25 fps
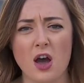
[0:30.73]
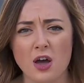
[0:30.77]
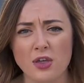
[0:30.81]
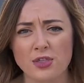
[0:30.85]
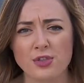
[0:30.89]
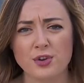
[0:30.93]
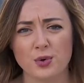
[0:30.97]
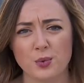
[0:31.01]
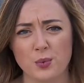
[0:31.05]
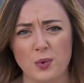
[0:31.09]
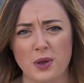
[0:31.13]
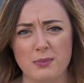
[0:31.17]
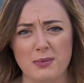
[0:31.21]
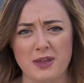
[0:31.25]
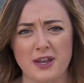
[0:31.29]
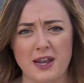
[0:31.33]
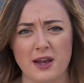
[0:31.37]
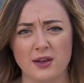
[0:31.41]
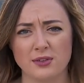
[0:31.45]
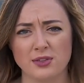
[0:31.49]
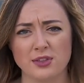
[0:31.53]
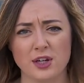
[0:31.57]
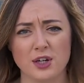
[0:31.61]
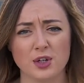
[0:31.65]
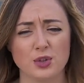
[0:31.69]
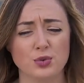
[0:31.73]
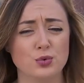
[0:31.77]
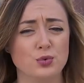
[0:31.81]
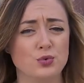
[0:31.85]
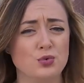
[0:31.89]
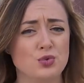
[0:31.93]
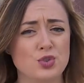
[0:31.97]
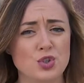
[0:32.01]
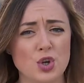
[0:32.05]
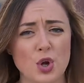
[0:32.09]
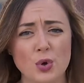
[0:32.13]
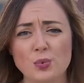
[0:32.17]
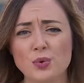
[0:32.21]
other women out there
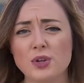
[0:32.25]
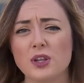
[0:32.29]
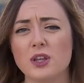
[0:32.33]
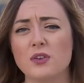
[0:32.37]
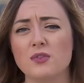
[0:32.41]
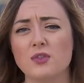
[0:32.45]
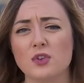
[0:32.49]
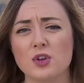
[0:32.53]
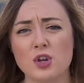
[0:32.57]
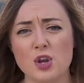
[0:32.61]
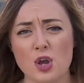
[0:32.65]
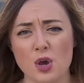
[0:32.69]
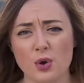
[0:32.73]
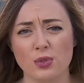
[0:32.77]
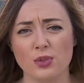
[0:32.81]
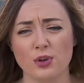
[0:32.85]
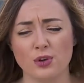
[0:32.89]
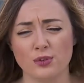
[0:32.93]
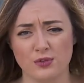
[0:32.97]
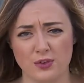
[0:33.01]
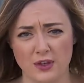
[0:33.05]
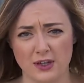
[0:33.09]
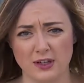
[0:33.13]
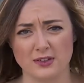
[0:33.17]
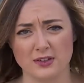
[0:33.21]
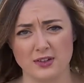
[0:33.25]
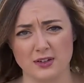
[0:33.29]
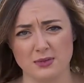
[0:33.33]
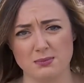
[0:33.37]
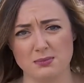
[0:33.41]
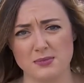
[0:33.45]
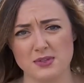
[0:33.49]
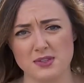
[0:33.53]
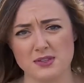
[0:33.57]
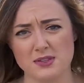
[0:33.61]
who don't even know they're victims.